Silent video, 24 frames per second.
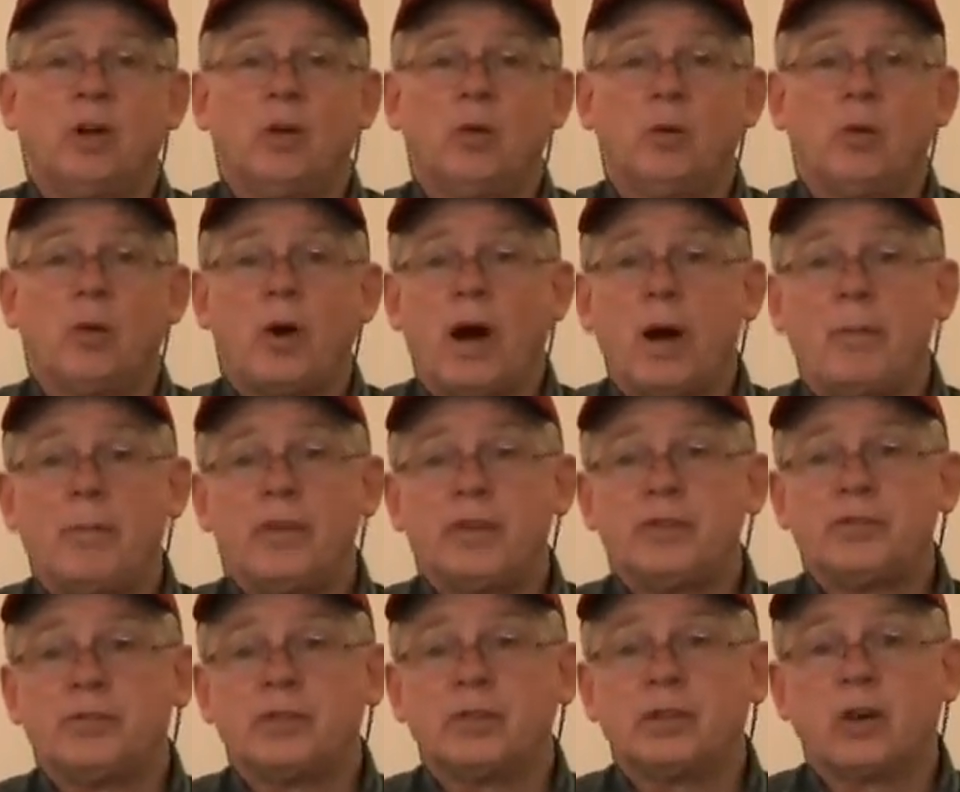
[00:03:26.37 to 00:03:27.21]

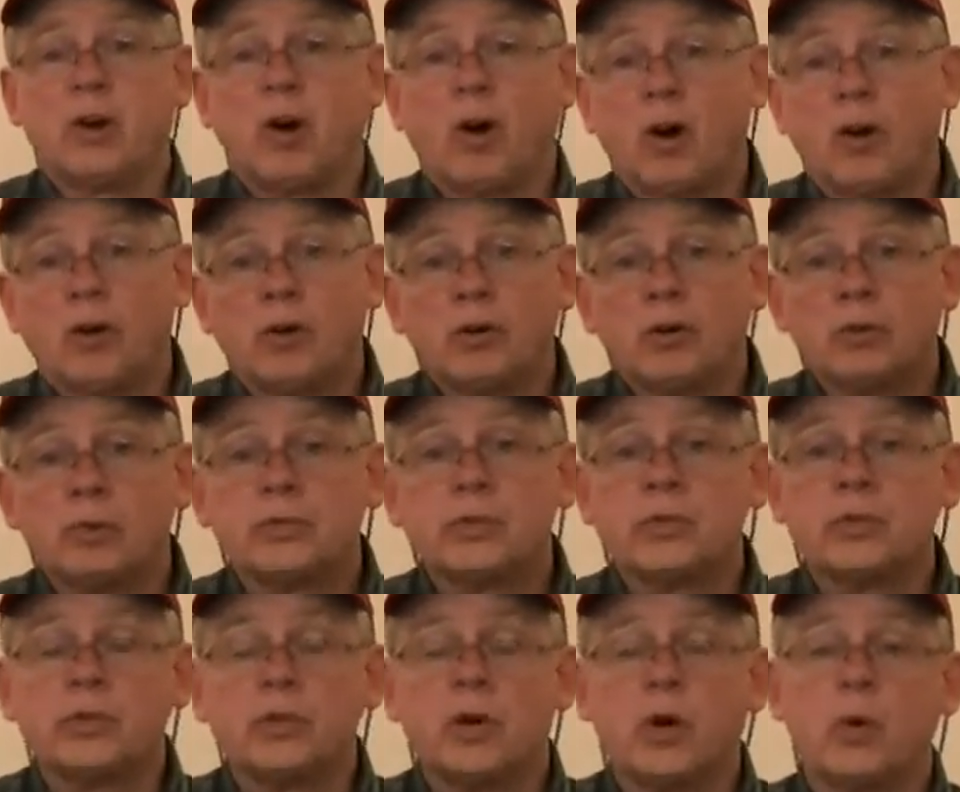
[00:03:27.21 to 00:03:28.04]
robins and
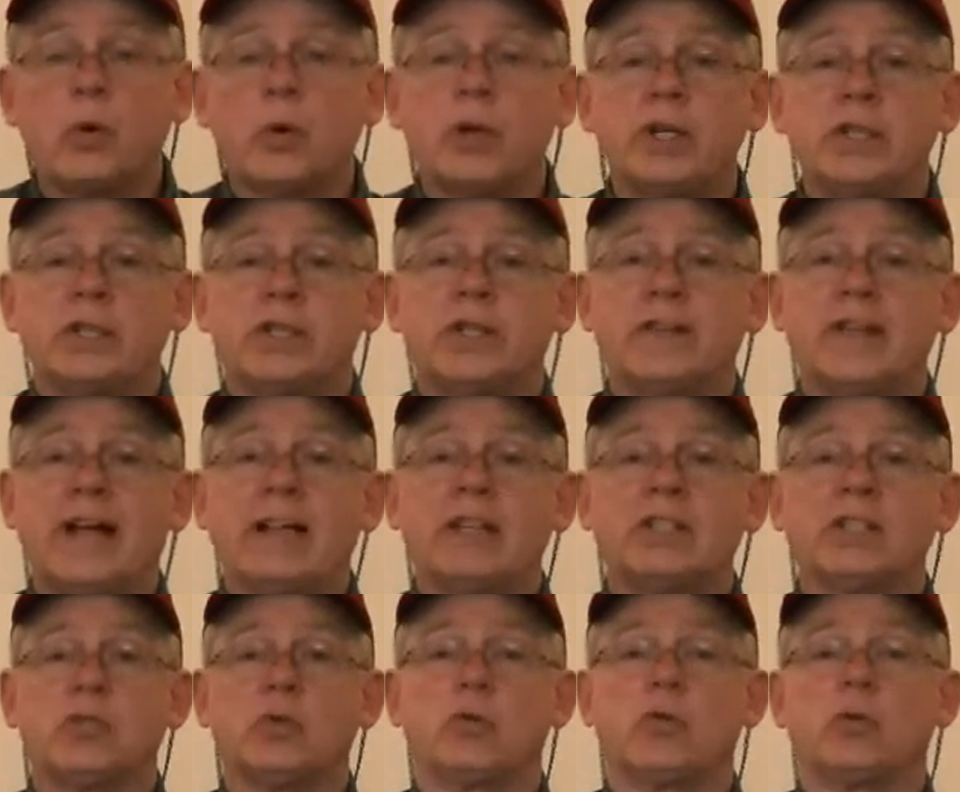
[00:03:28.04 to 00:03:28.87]
cardinals and towhees and
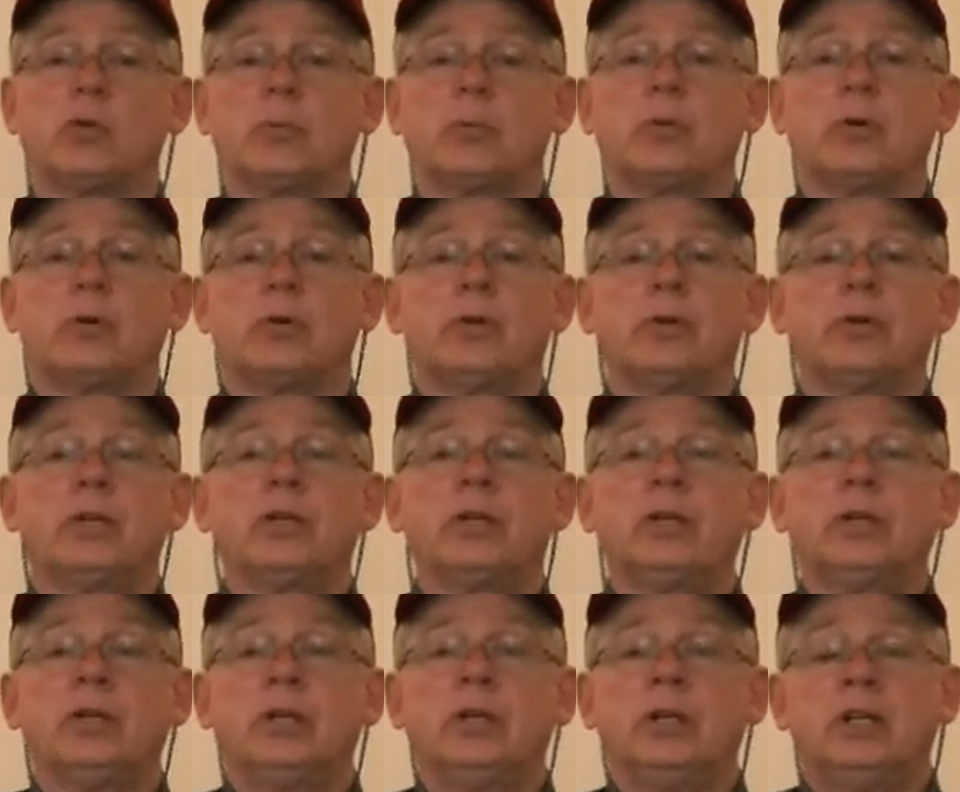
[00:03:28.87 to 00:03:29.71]
that sort of bird.
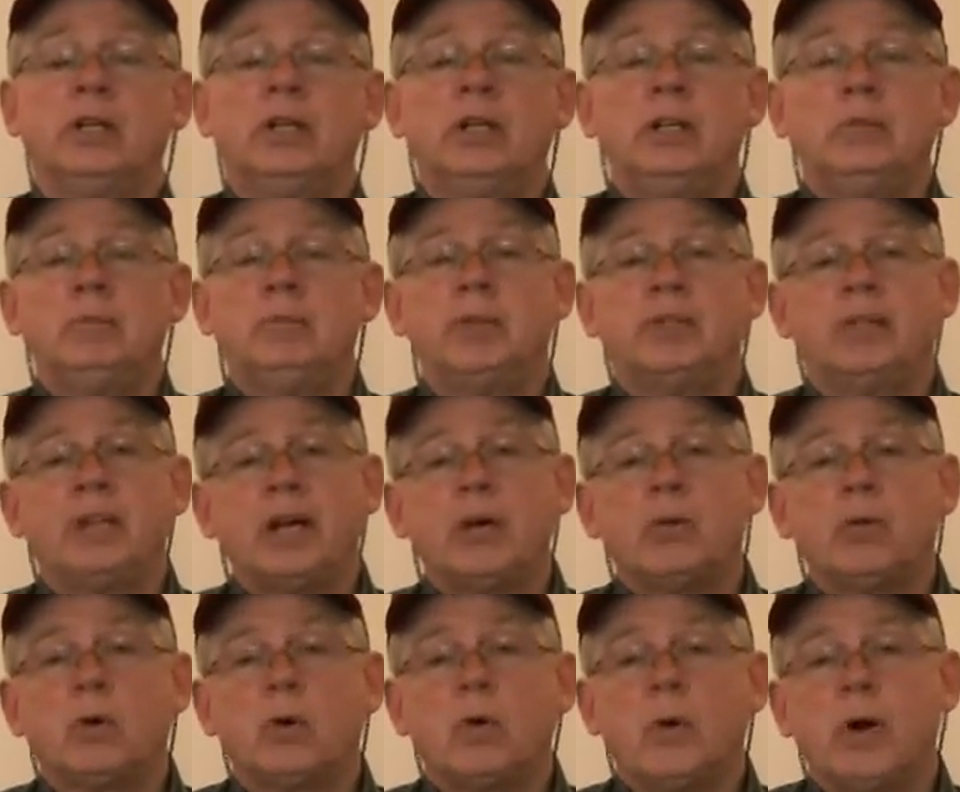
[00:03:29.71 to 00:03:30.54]
But
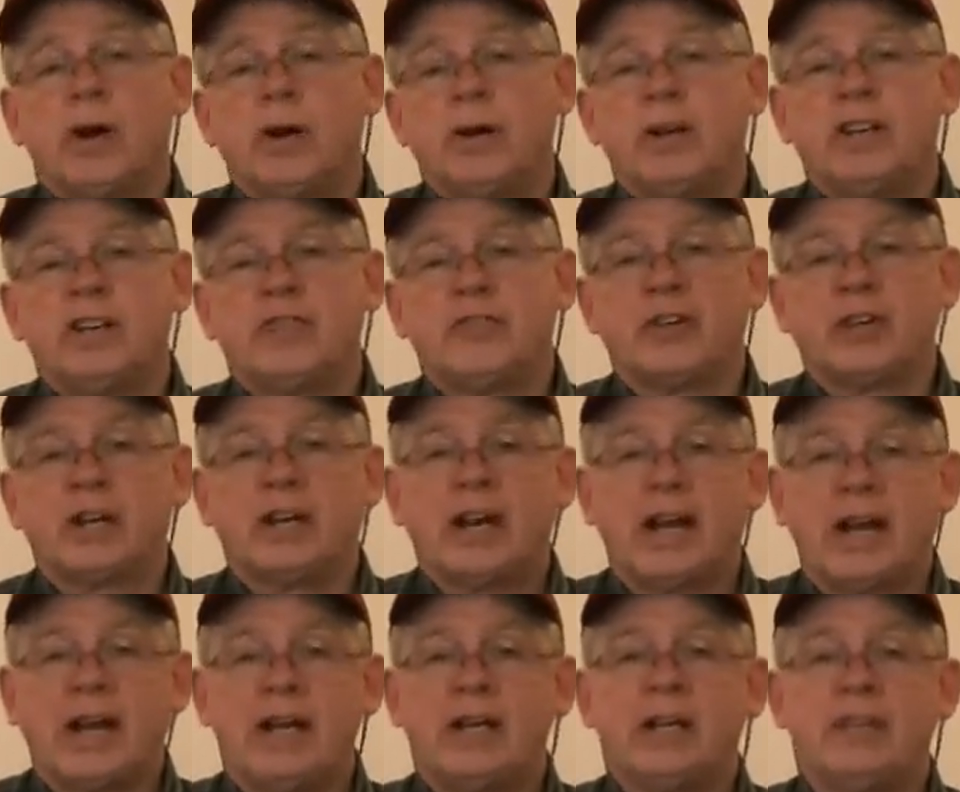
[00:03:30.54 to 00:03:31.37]
they require a different
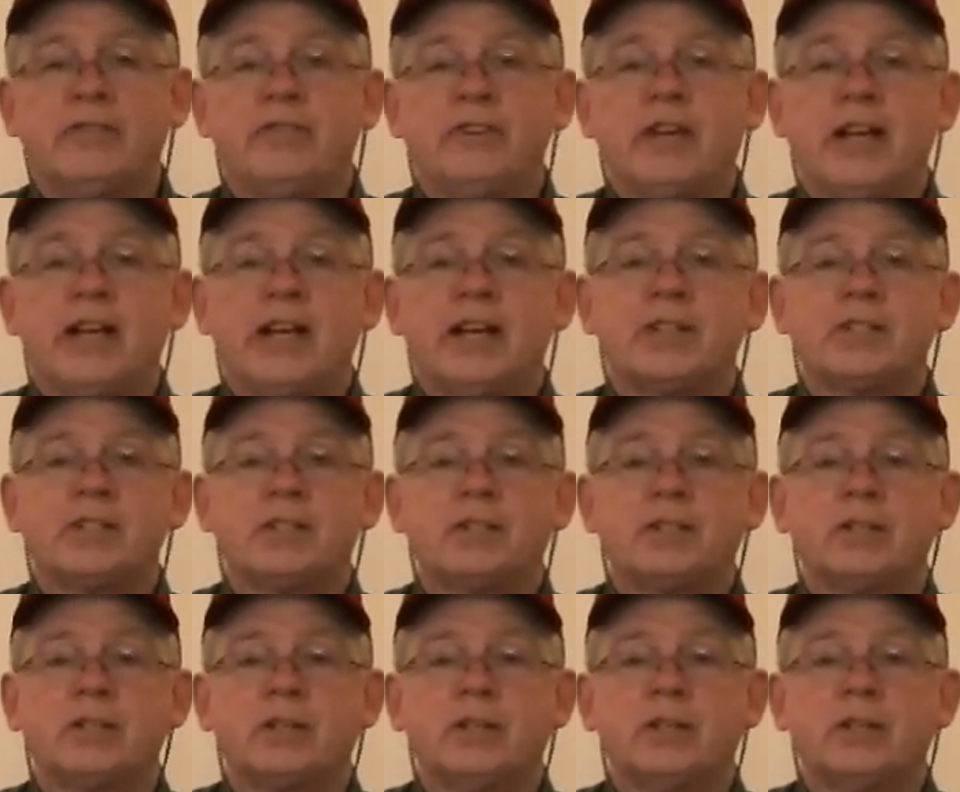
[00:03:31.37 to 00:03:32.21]
kind of
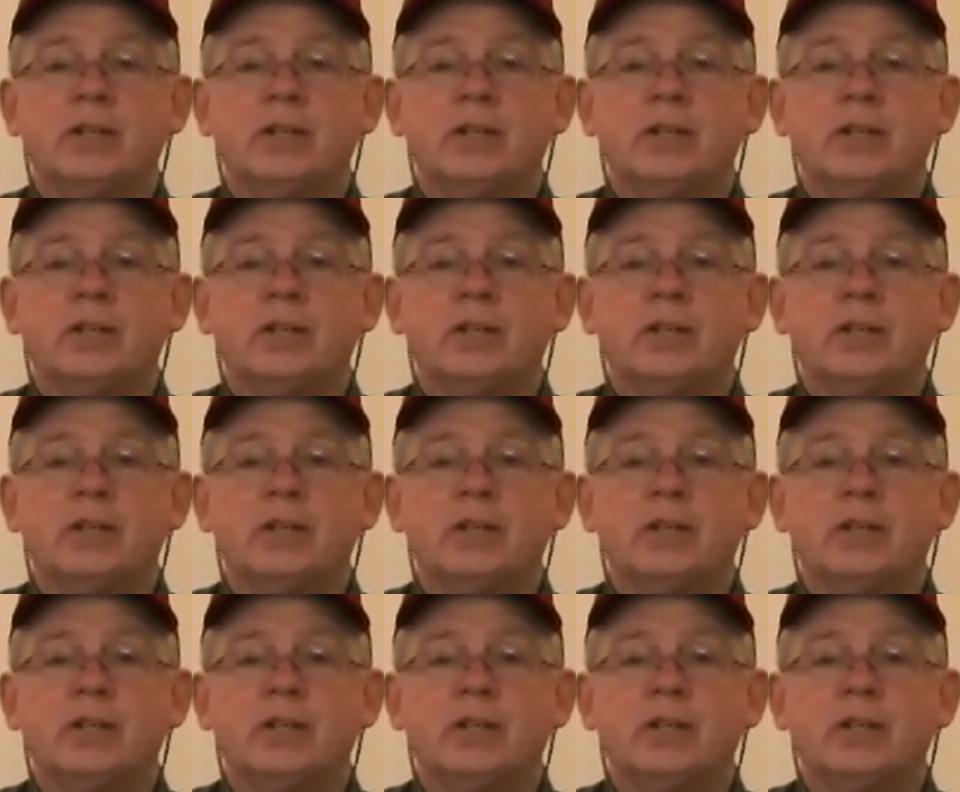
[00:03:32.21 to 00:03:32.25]
nest.